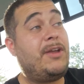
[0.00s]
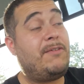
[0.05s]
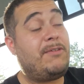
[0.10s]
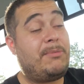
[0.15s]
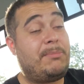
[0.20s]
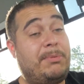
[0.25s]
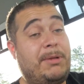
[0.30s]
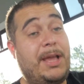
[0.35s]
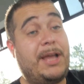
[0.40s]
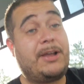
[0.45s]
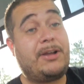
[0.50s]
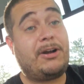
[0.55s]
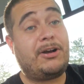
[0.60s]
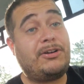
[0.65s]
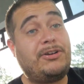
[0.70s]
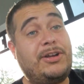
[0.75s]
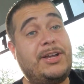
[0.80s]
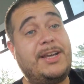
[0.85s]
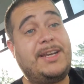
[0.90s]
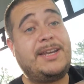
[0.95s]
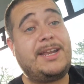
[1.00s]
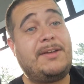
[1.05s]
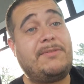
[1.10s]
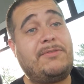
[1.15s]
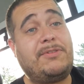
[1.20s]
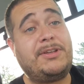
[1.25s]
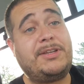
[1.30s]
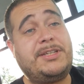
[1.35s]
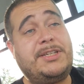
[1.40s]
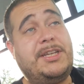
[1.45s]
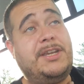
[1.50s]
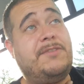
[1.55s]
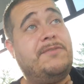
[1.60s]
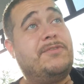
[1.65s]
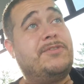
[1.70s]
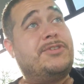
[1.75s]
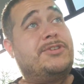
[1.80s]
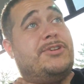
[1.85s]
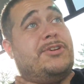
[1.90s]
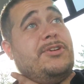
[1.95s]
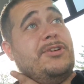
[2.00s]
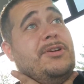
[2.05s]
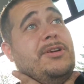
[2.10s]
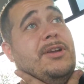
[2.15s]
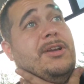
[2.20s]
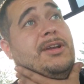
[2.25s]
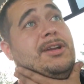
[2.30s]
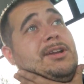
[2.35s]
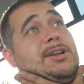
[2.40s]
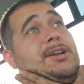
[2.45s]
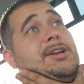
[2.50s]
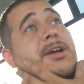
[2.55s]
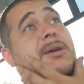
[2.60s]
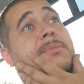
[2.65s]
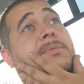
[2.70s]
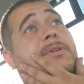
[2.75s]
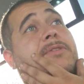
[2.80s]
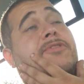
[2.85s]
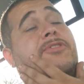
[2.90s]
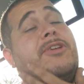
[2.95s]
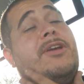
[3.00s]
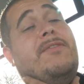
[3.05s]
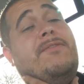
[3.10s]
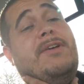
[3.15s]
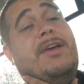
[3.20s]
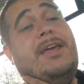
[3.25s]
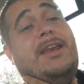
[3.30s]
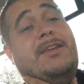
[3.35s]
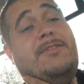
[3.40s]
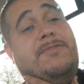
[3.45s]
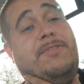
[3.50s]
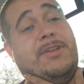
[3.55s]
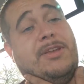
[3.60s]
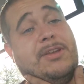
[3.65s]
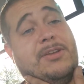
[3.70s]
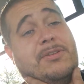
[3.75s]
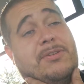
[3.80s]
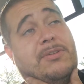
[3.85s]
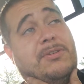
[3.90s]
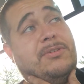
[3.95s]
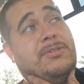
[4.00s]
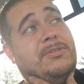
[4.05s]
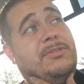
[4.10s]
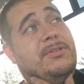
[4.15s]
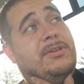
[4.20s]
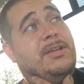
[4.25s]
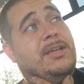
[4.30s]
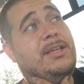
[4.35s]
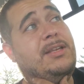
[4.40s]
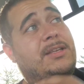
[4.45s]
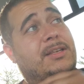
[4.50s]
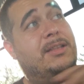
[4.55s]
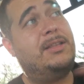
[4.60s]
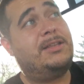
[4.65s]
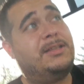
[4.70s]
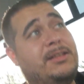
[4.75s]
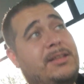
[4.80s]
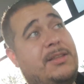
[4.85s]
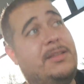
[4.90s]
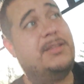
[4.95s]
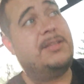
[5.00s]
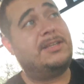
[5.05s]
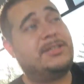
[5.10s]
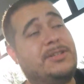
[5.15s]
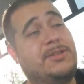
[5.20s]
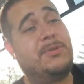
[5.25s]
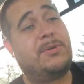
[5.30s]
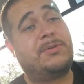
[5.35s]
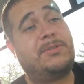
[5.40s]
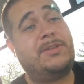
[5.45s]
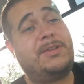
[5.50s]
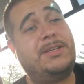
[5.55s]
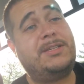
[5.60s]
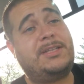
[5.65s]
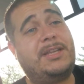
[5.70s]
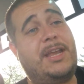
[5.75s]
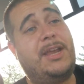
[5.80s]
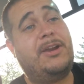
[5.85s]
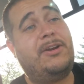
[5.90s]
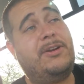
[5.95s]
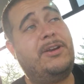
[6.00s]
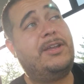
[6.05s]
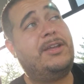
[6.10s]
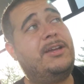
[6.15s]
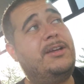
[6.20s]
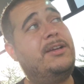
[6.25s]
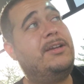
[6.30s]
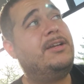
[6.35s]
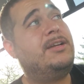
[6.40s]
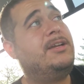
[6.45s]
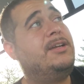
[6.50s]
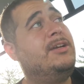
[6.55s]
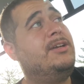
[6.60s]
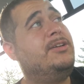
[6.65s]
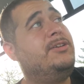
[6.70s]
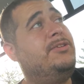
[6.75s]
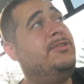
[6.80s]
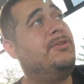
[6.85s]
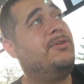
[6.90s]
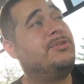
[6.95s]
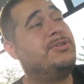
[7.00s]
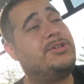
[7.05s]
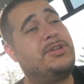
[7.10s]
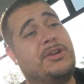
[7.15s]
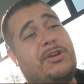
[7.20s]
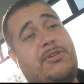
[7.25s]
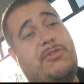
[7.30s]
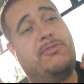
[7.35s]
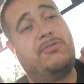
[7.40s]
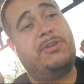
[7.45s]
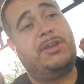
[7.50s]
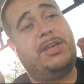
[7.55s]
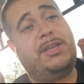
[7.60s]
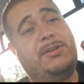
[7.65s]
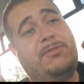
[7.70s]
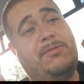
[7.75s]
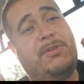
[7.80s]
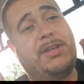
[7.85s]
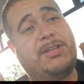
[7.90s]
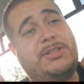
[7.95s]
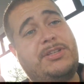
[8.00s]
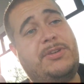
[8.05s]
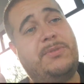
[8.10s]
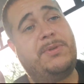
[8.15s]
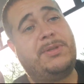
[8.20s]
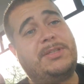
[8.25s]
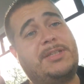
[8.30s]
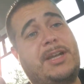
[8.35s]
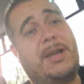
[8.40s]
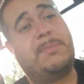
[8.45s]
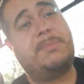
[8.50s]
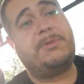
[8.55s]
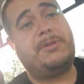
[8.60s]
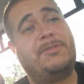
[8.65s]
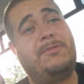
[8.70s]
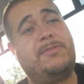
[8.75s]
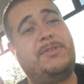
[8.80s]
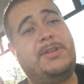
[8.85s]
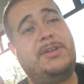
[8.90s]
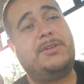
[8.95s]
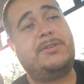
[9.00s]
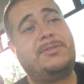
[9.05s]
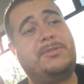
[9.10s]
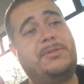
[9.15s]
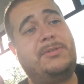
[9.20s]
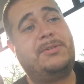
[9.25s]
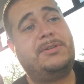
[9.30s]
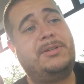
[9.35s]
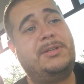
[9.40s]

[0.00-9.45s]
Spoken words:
black car, you can definitely see it for sure. But if you have any vehicle in this northeast area, you notice a green residue on top of your vehicle.